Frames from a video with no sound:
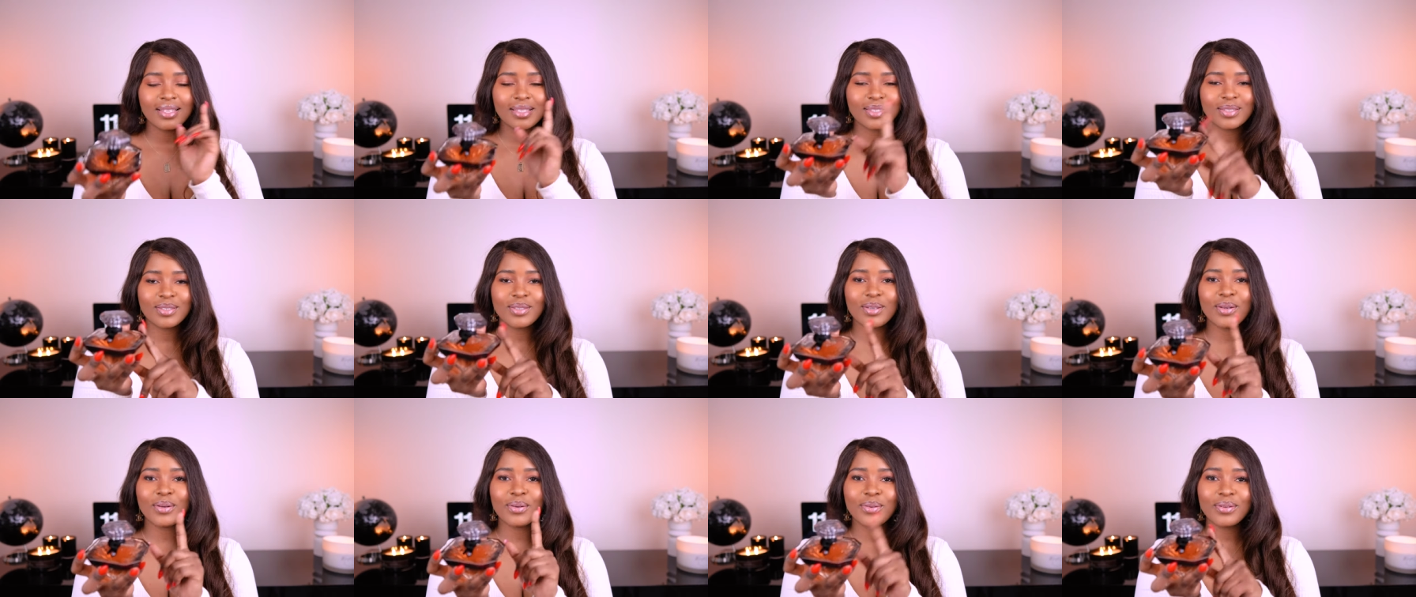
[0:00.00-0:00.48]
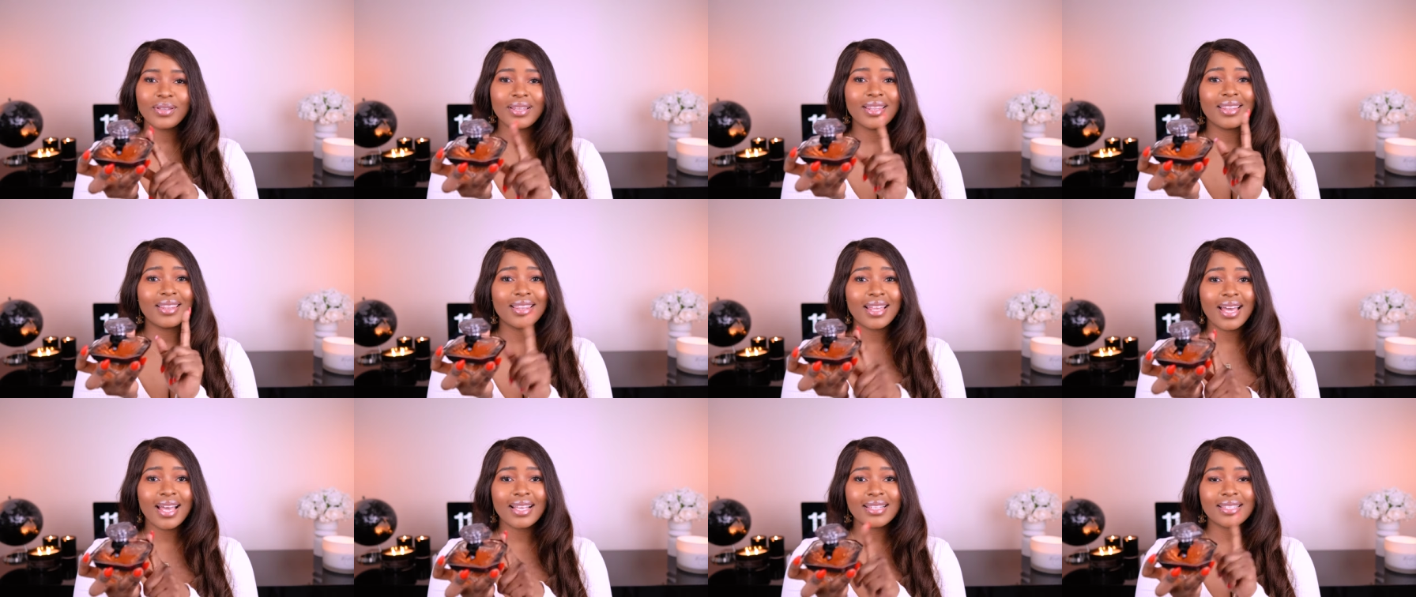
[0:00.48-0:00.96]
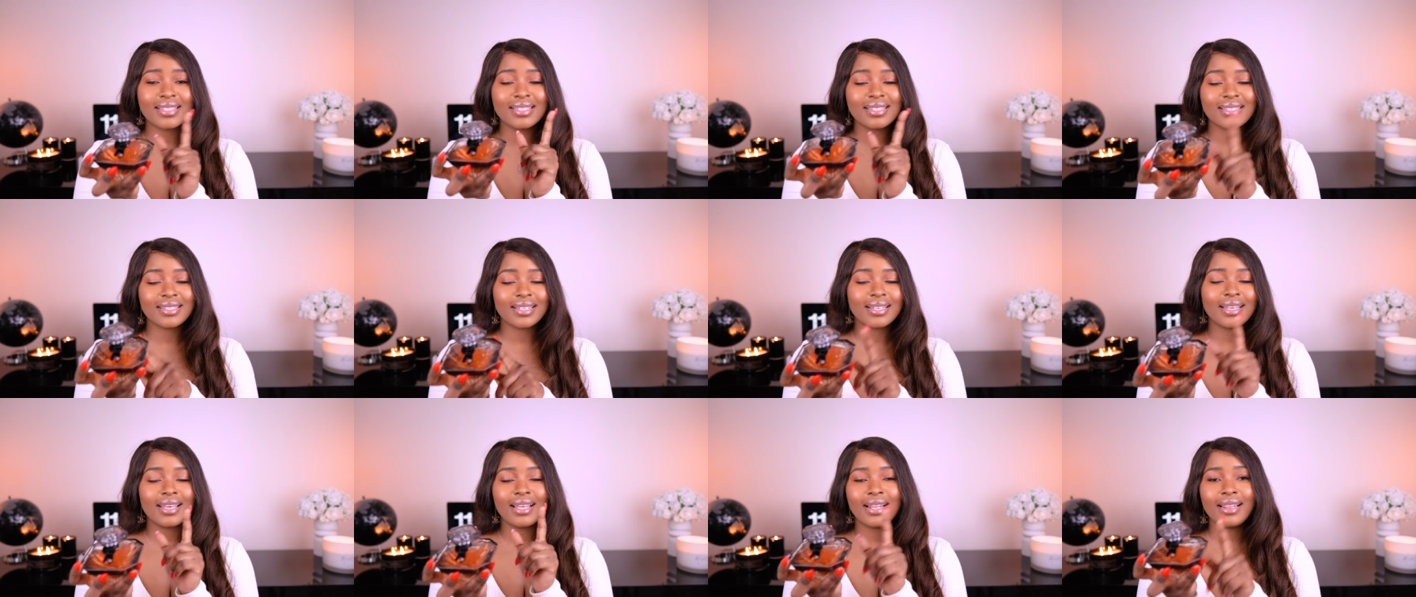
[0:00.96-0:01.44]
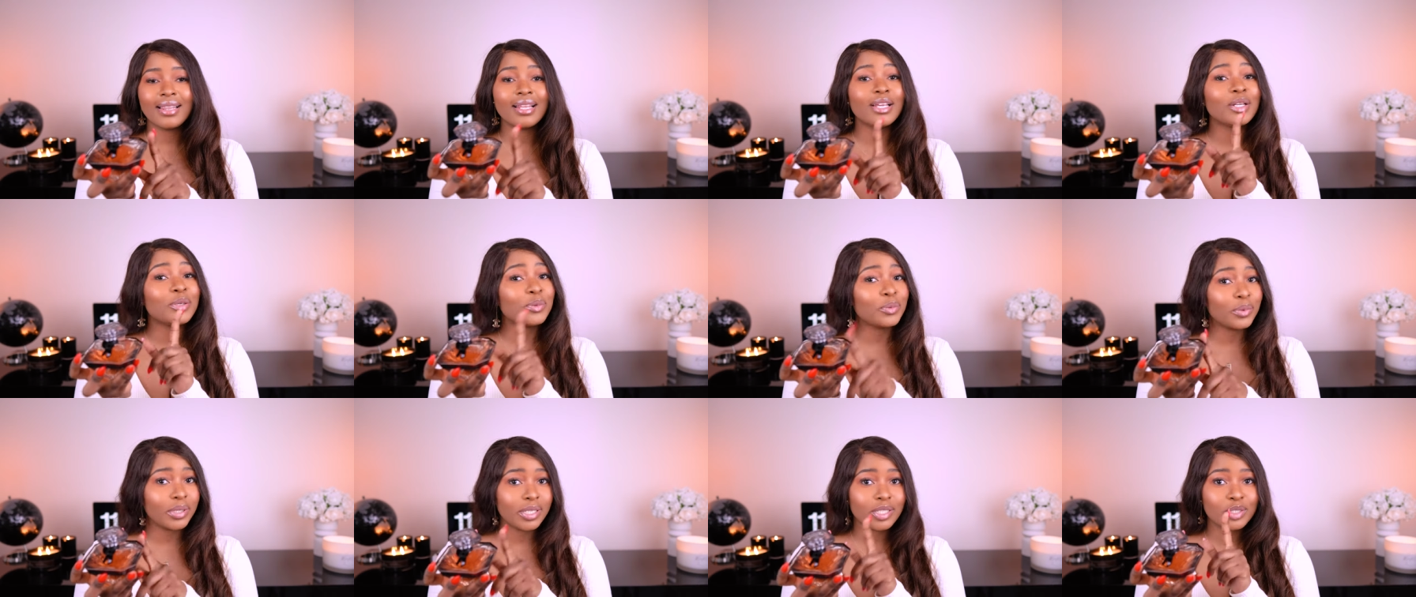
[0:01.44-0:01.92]
So that's a La
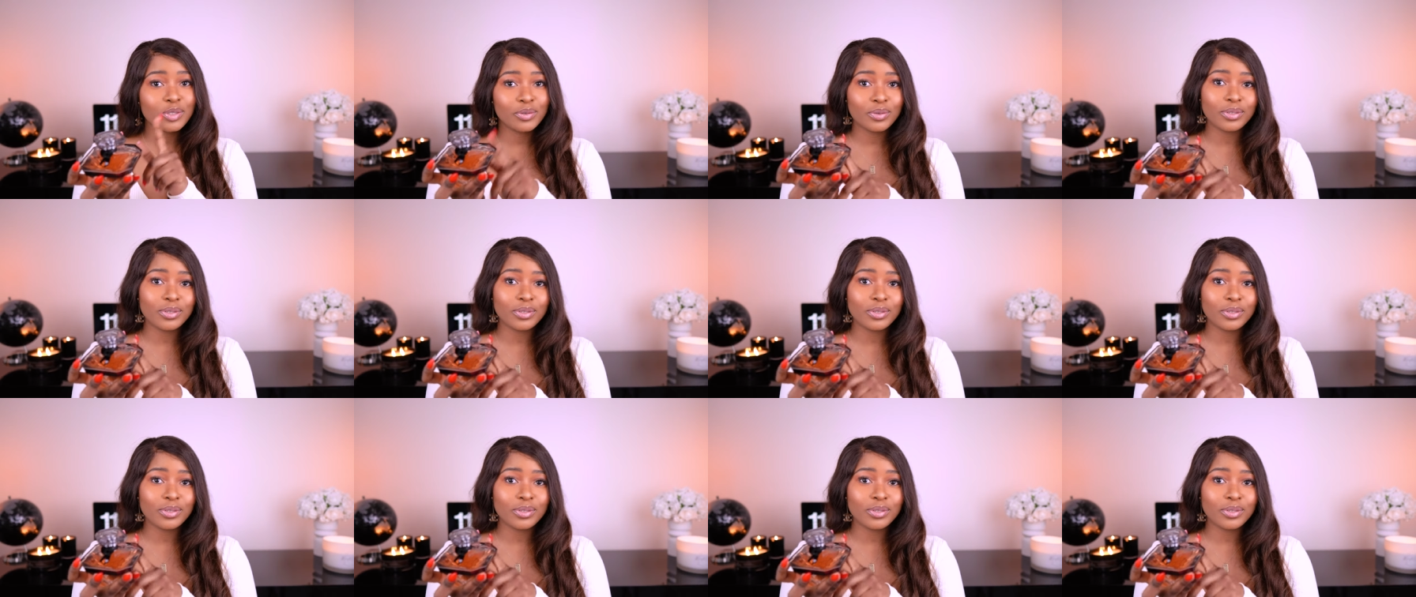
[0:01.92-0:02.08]
Nuit